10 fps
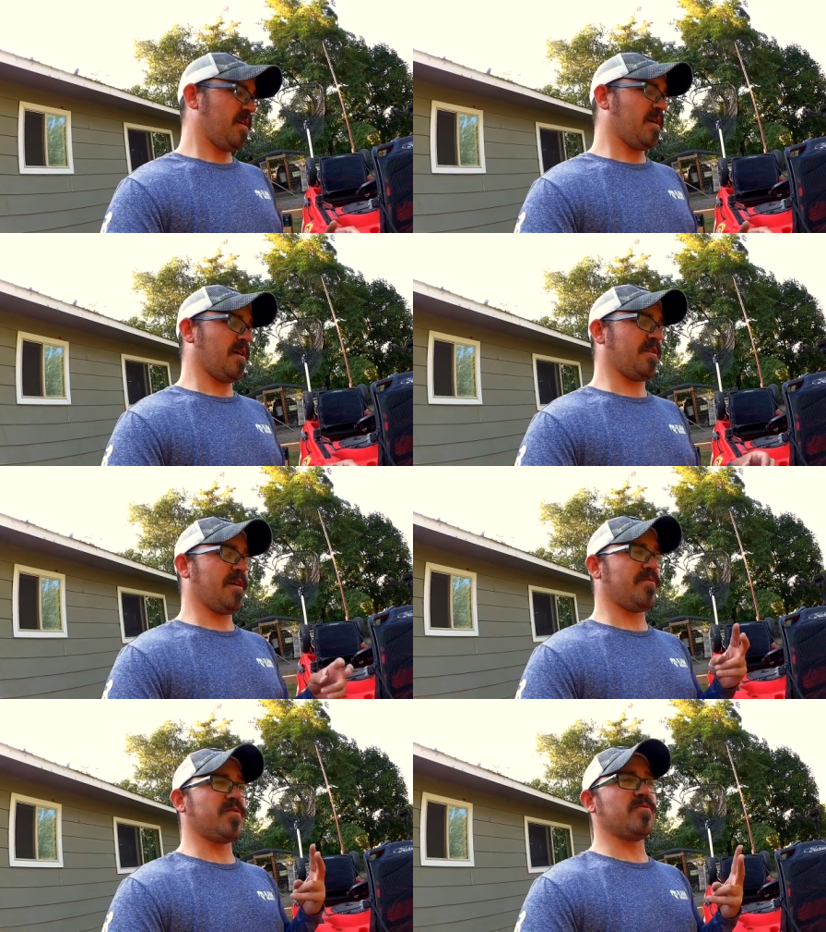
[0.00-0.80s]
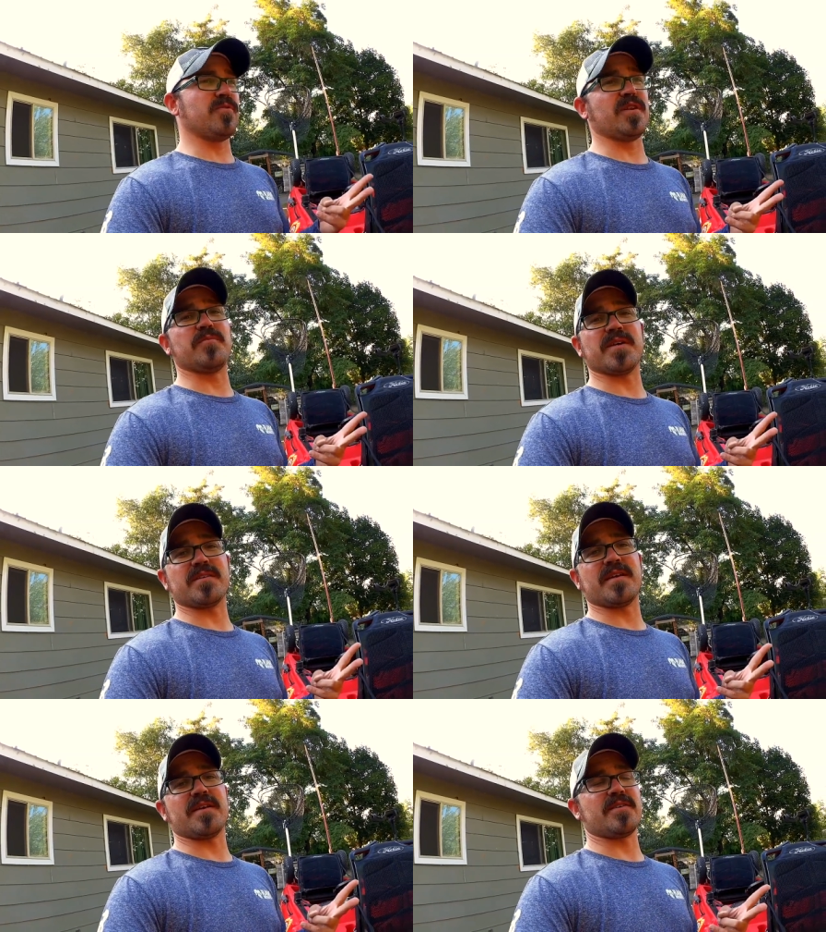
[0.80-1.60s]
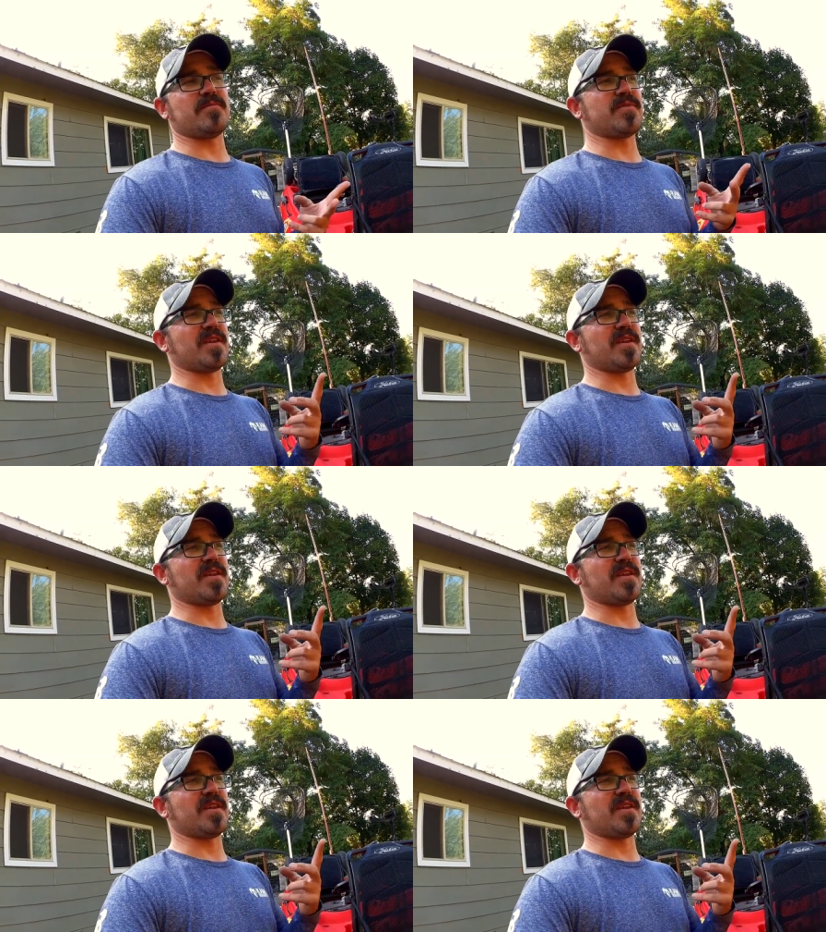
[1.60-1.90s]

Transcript: Uh, they have two really big tandems.